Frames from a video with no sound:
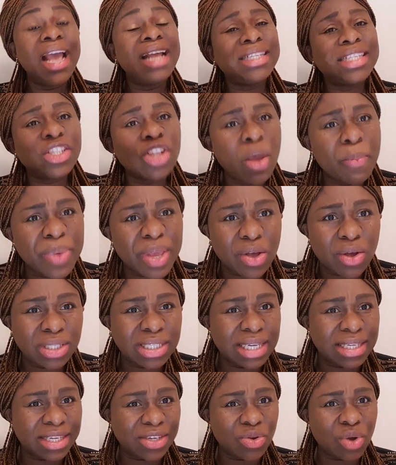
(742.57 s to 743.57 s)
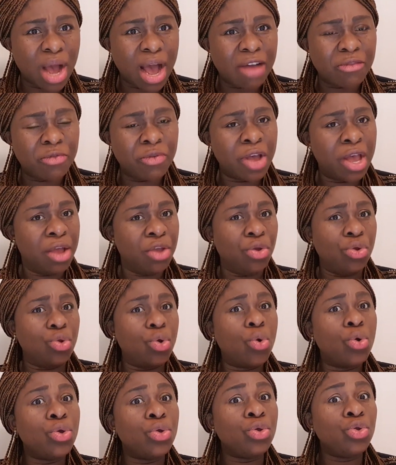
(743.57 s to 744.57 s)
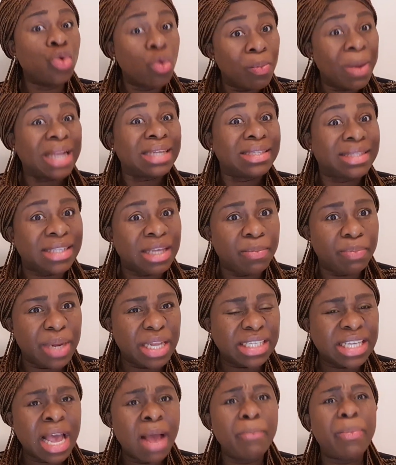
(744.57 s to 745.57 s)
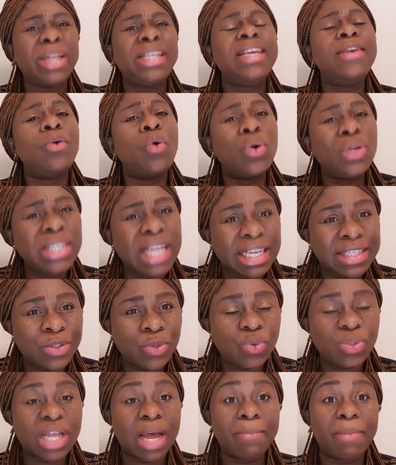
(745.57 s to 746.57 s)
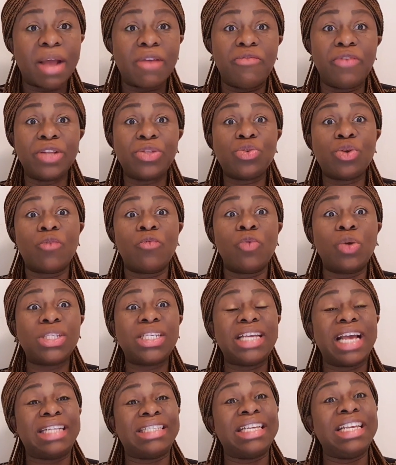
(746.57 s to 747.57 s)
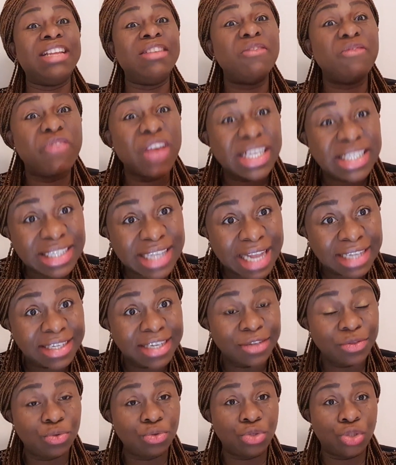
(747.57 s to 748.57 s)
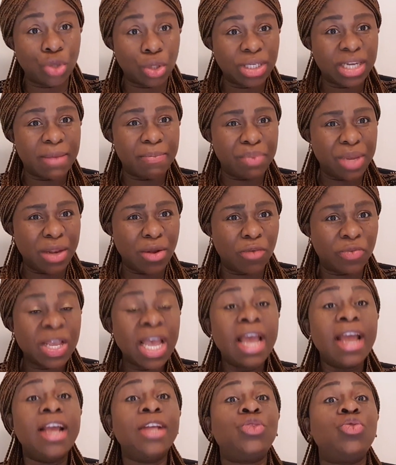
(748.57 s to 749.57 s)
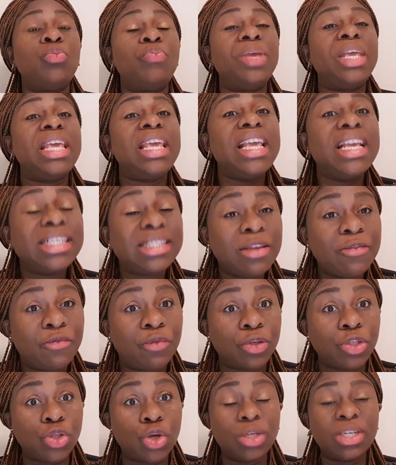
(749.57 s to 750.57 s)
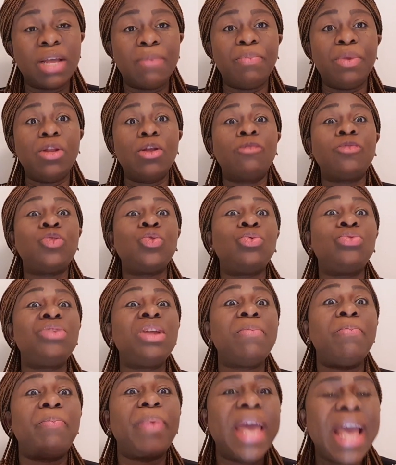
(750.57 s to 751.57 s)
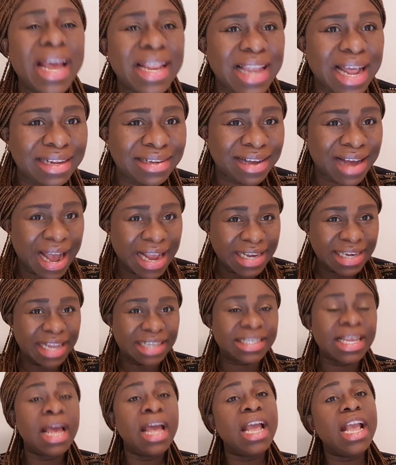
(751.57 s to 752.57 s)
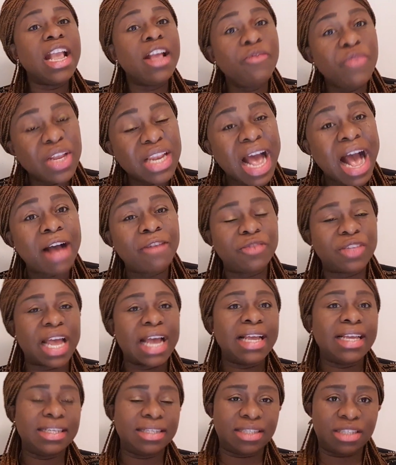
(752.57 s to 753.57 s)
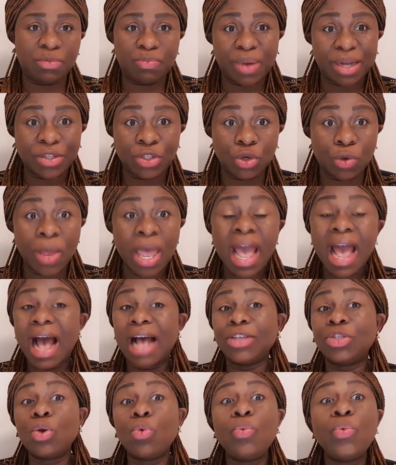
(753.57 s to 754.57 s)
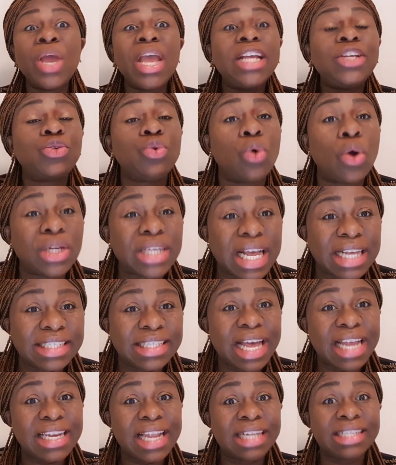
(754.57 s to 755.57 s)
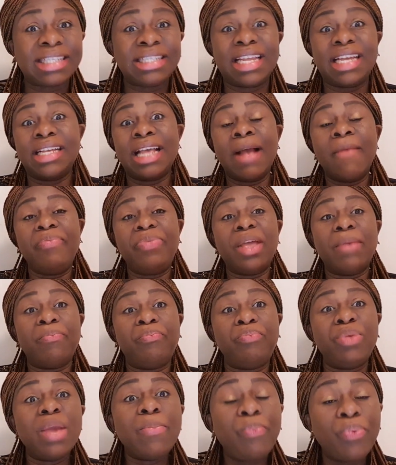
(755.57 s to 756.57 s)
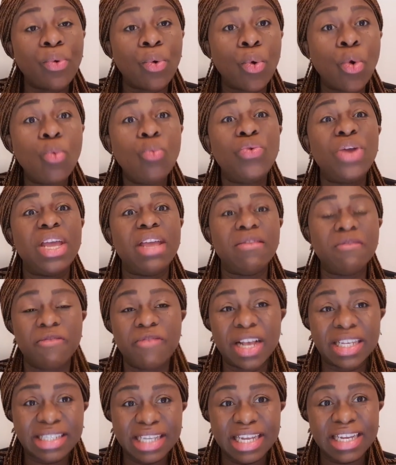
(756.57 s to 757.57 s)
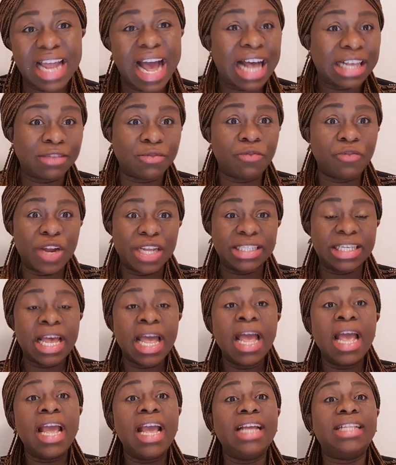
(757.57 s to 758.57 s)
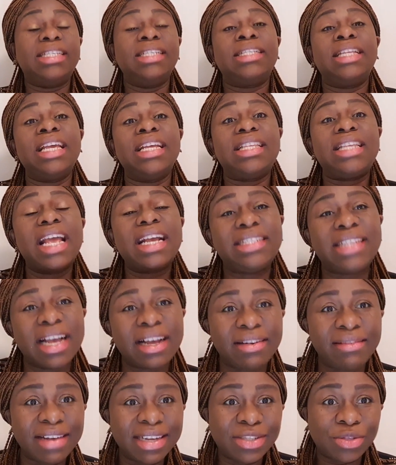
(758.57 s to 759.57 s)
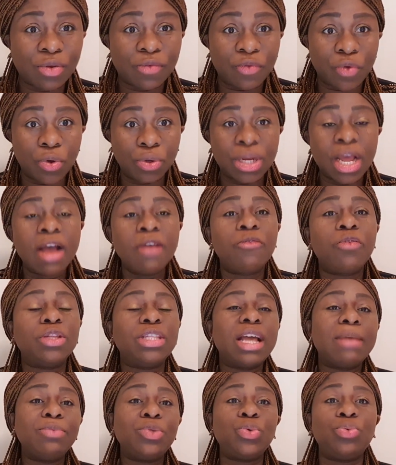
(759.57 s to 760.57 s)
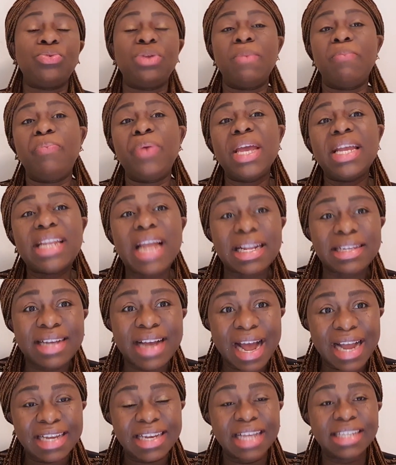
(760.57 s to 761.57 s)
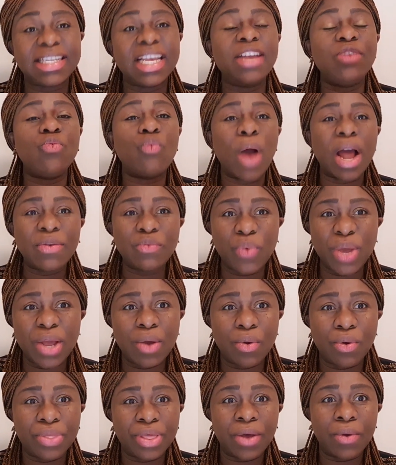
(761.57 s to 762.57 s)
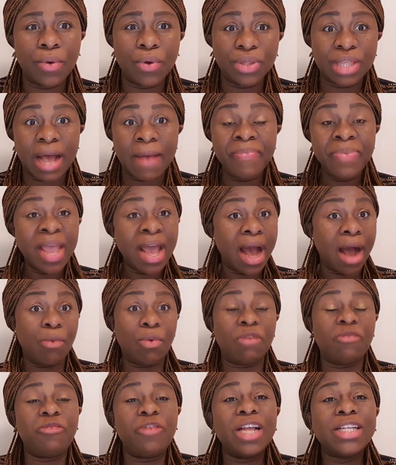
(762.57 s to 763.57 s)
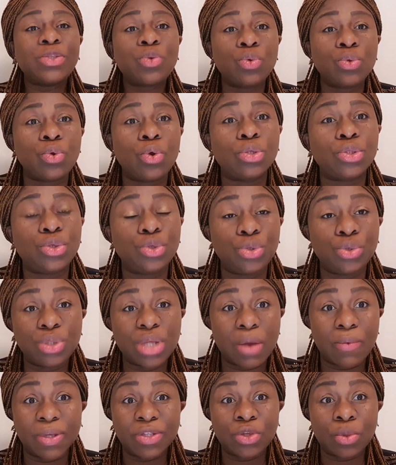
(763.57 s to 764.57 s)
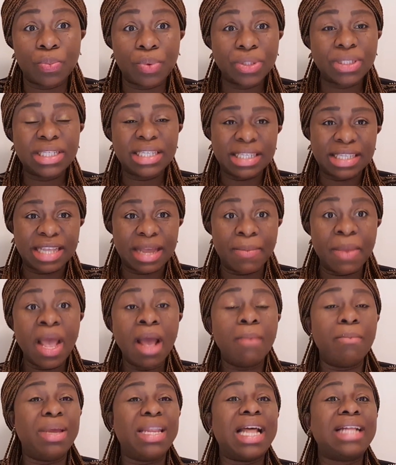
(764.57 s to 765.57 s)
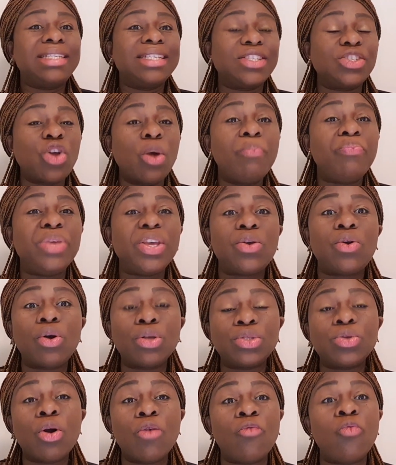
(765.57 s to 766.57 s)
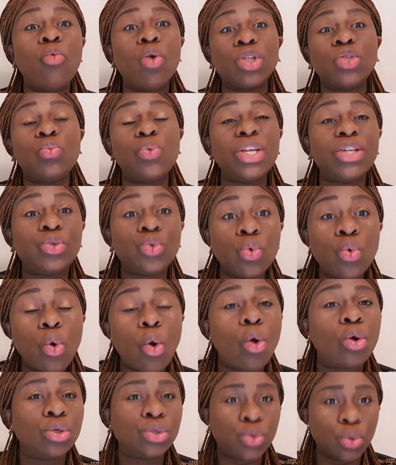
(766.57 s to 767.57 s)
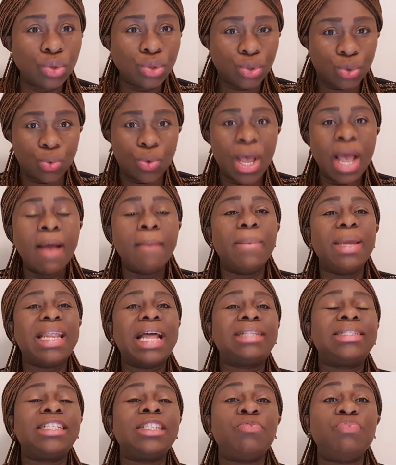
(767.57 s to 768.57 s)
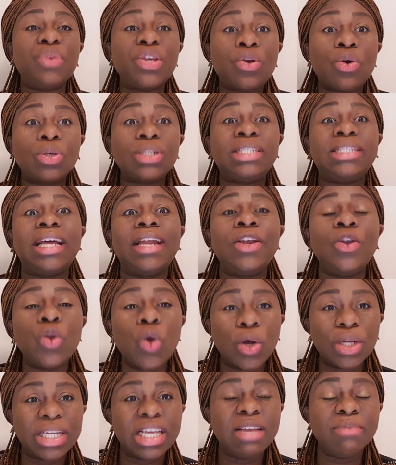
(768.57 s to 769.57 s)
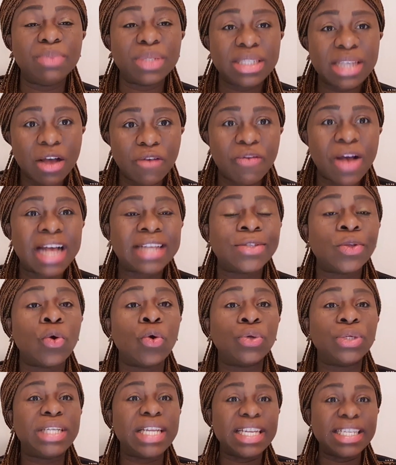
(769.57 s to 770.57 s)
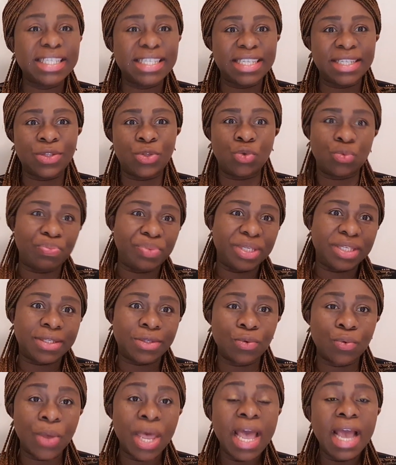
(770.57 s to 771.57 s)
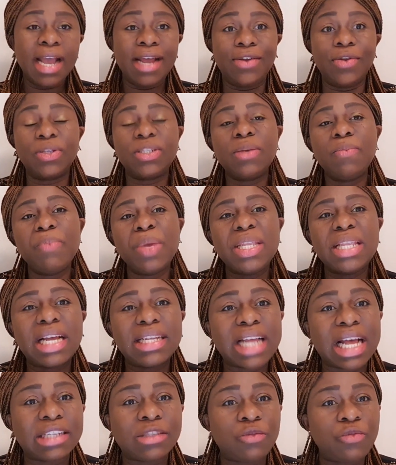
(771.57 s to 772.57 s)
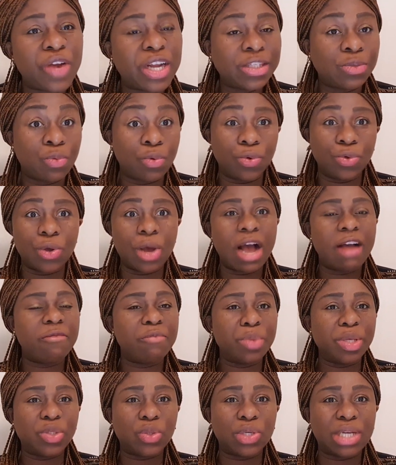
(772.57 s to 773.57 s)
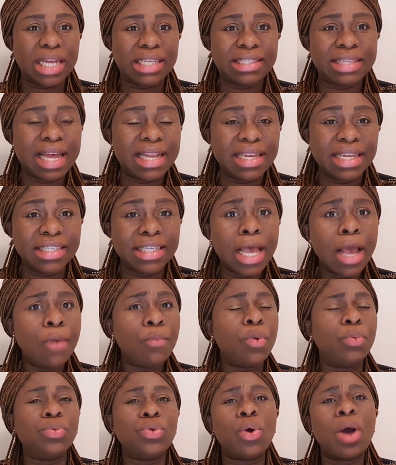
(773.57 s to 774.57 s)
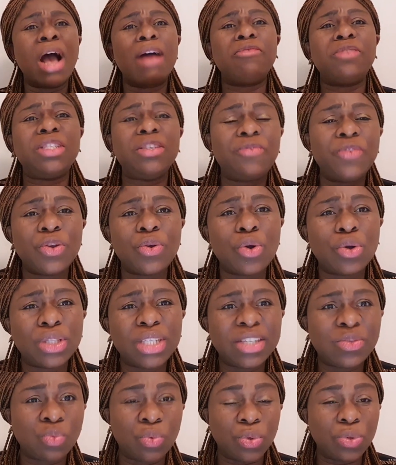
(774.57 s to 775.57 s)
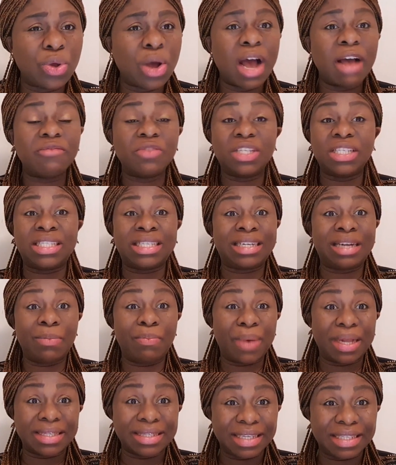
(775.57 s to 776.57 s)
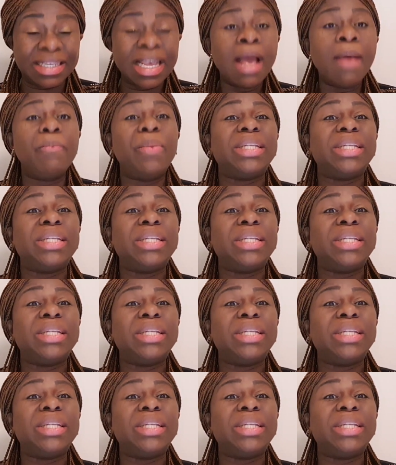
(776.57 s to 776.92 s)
It is not because he did not have, you know, human siblings, but he understood that by virtue of what he had invested into John the beloved, it would be easy for John the beloved to repay that kindness even after his departure. And so we should understand that the, the people whom we invest in as friends friends, it, it, it takes the grace of God for them to repay that kindness in one way or the other. Our friends could constitute our support system, but that is not because of what we do or don't do, but that is because the Lord himself has ordained it to be so. It doesn't mean that as friends, we will not have misunderstandings, we will not have difficulties, we will not have discrepancies.